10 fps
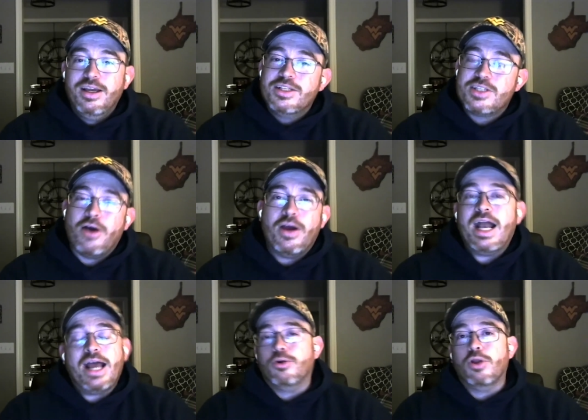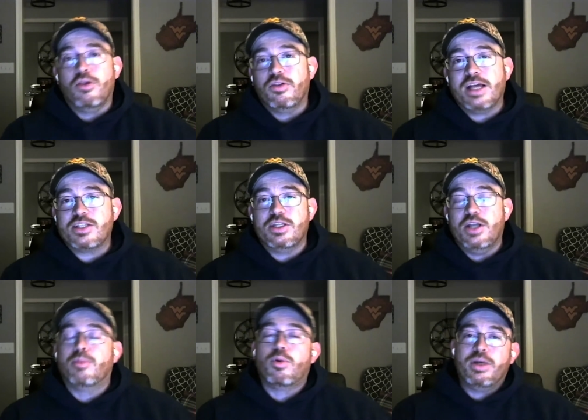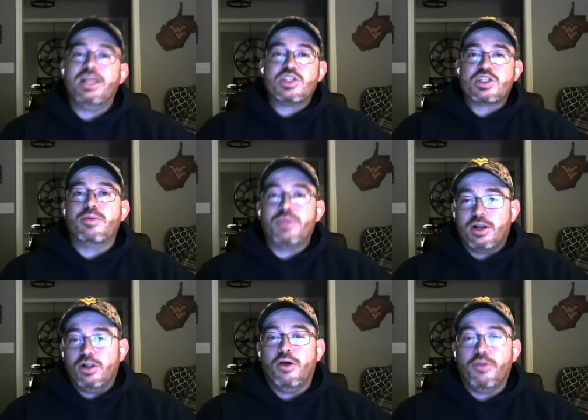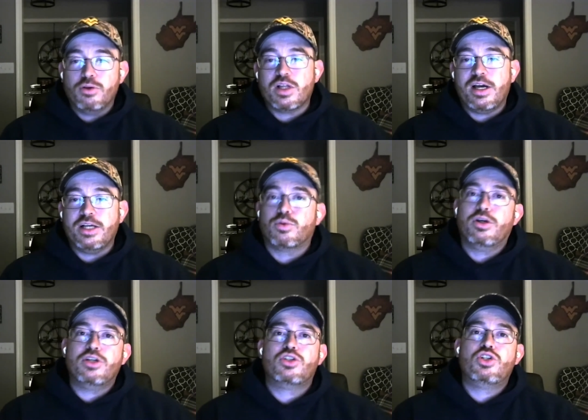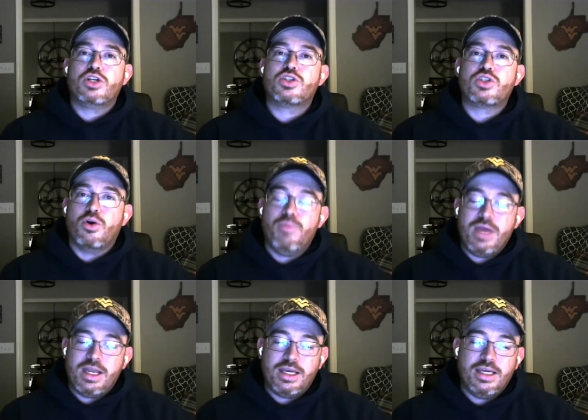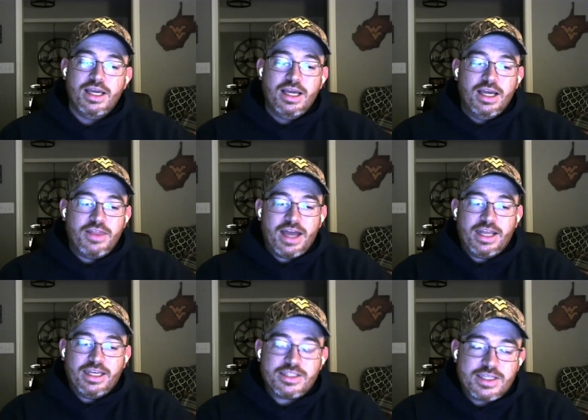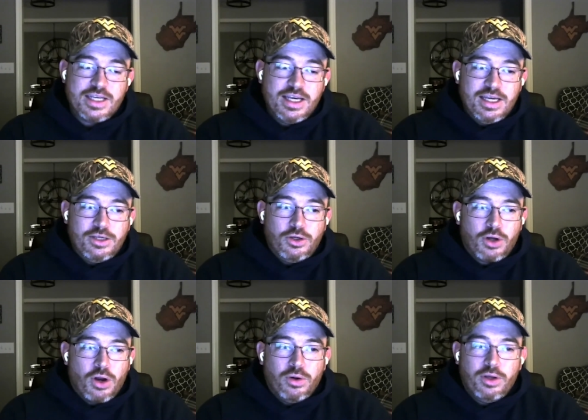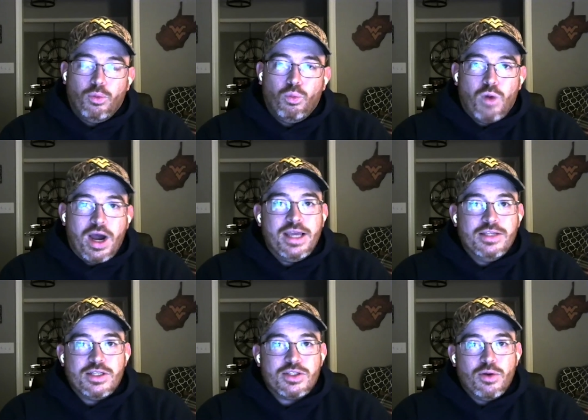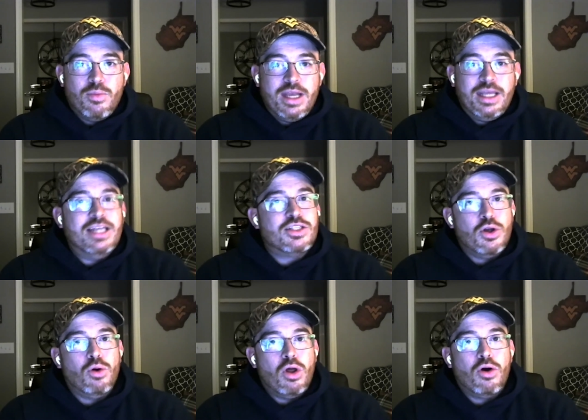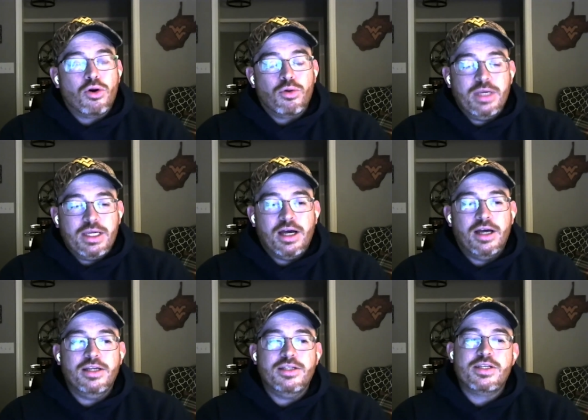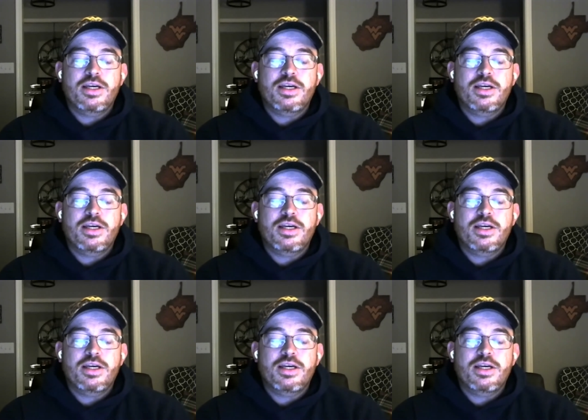so, and I don't know that that's the number, but it's something along those lines where it's just so many that it's, you're going, why is it so many? It's no longer because